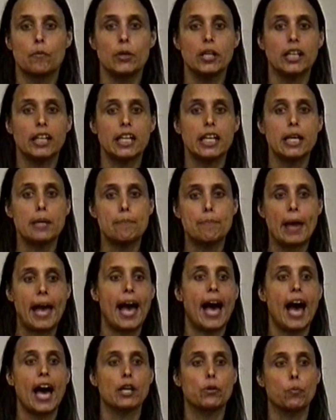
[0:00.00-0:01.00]
really
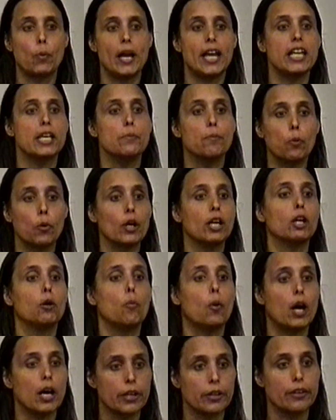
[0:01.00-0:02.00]
bad way to
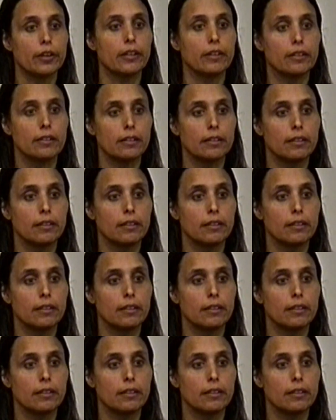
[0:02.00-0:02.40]
boil water.